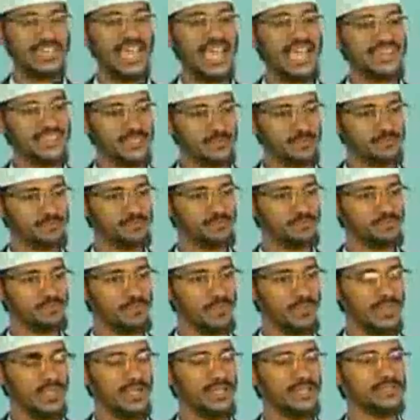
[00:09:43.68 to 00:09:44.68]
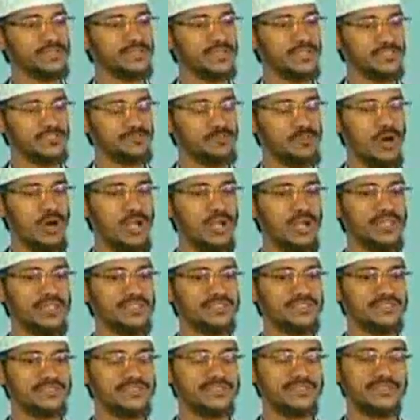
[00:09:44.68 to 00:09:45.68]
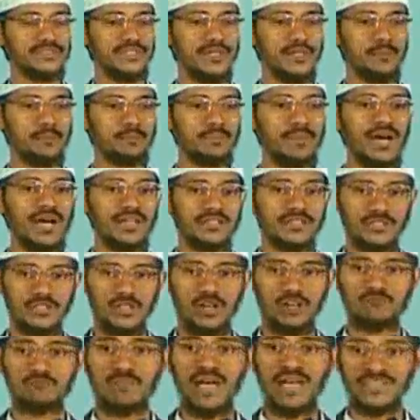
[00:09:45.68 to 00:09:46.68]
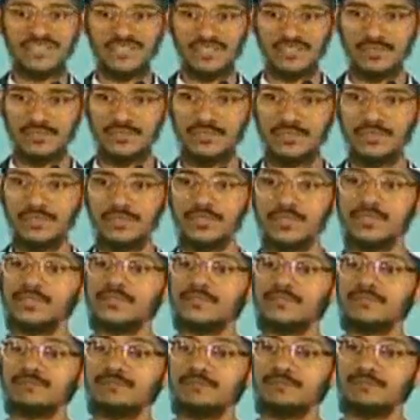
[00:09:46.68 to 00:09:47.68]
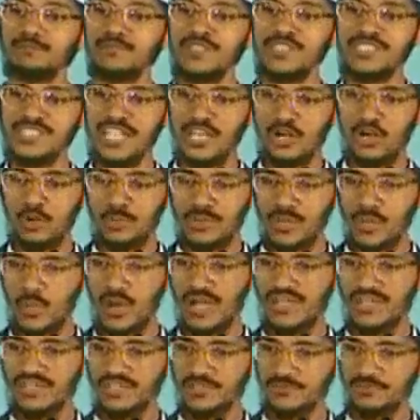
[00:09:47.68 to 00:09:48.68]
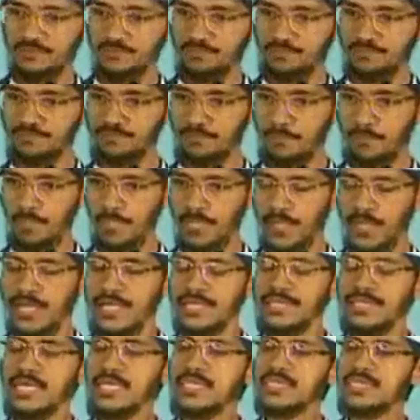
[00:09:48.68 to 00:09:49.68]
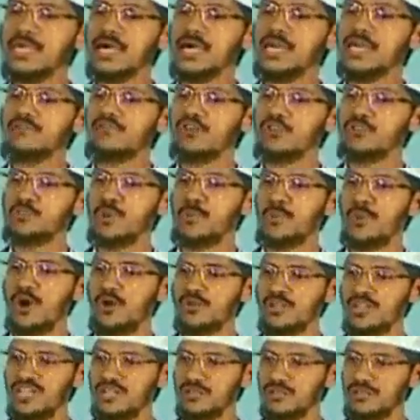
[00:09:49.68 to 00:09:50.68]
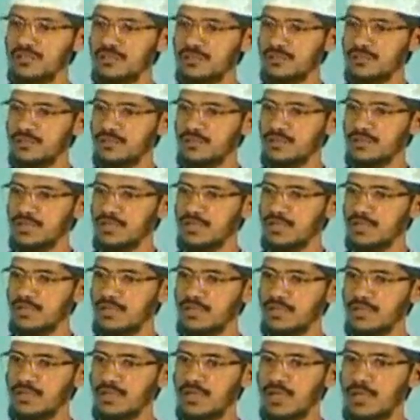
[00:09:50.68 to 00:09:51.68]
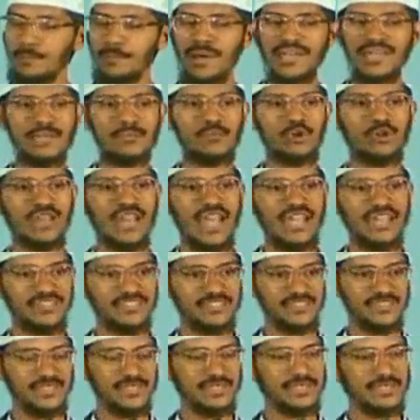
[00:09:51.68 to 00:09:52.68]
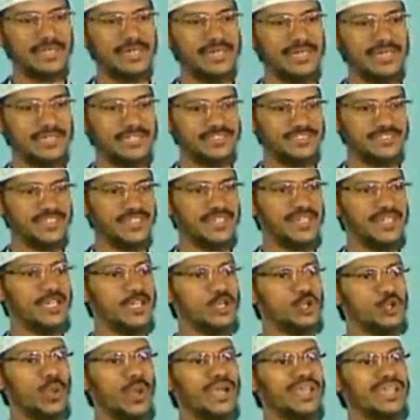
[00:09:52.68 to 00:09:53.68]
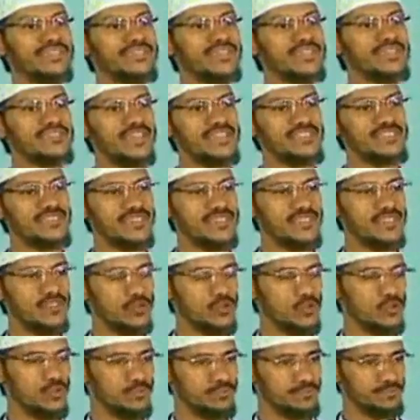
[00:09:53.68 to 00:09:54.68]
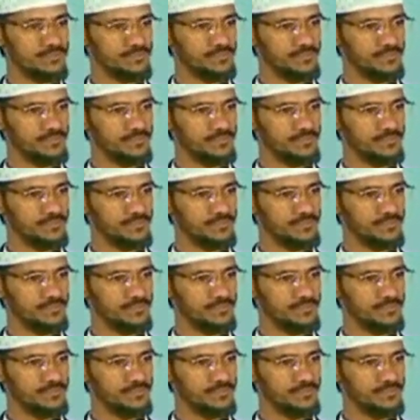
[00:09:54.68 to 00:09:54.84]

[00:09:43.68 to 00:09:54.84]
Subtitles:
that atom is the smallest part of matter which cannot be divided. This theory was propounded by Democrats, the Greeks, 23 centuries ago.